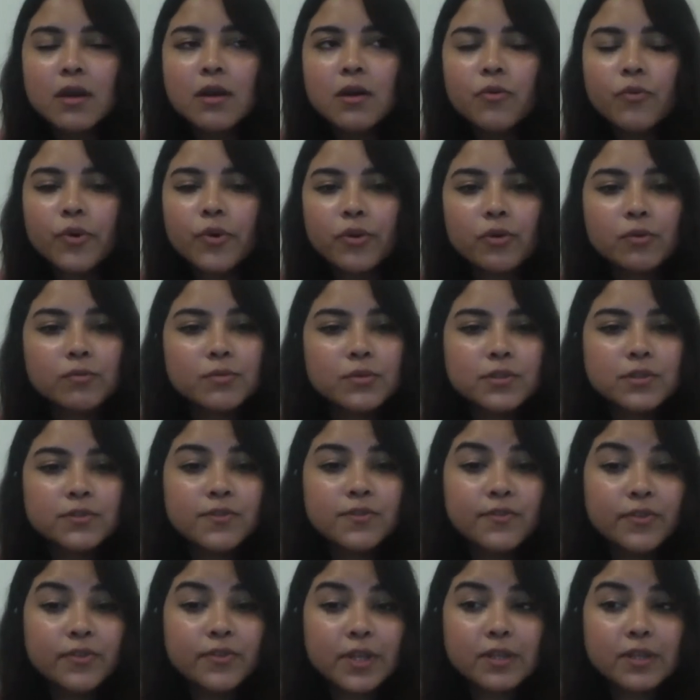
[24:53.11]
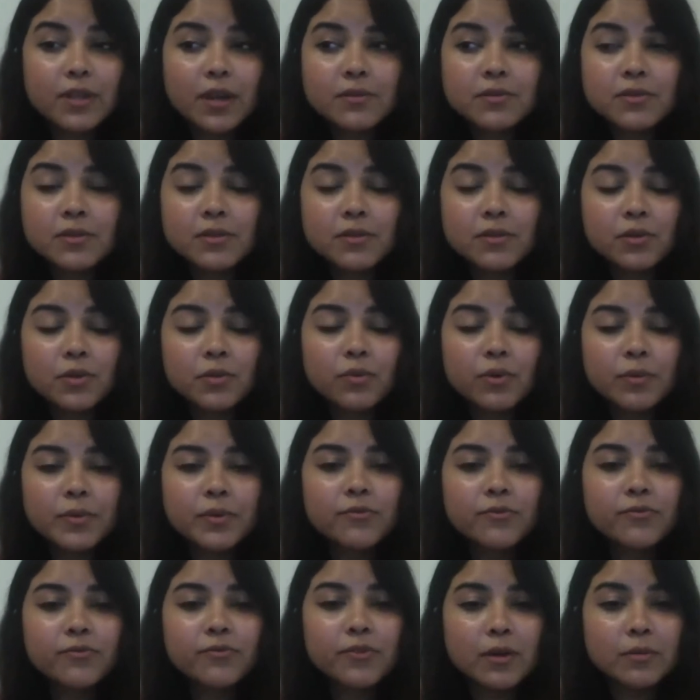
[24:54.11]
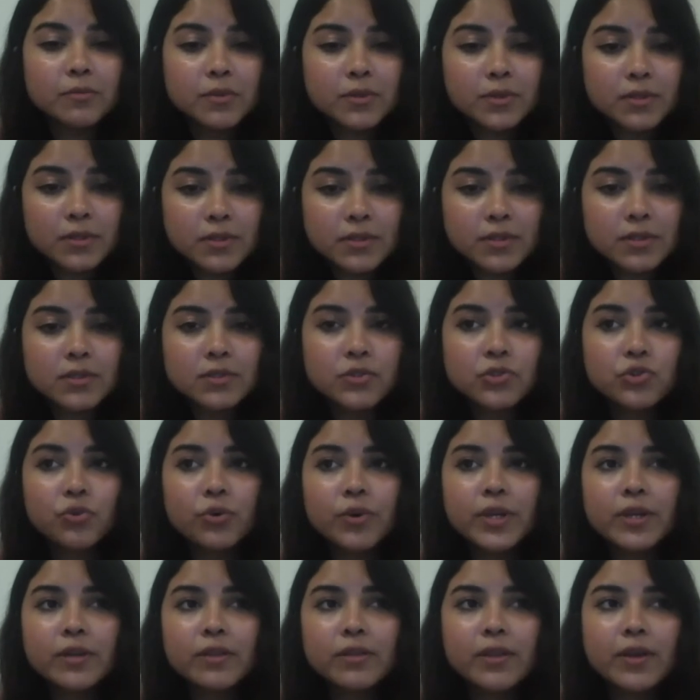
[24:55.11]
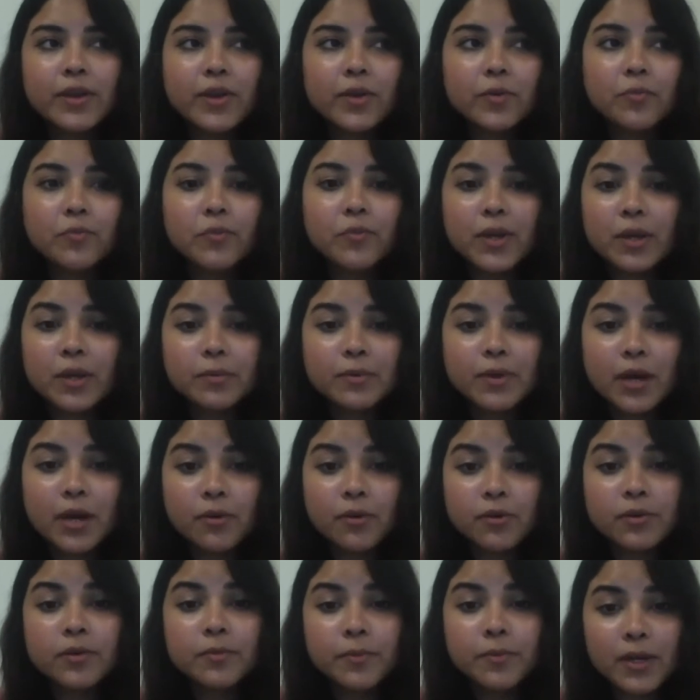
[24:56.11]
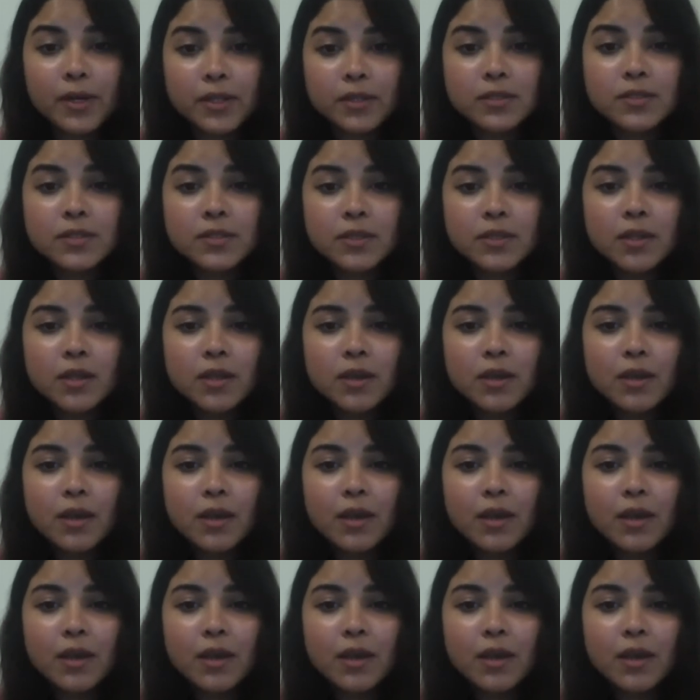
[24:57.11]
where almost 50,000, you know, women farmers joined their male counterparts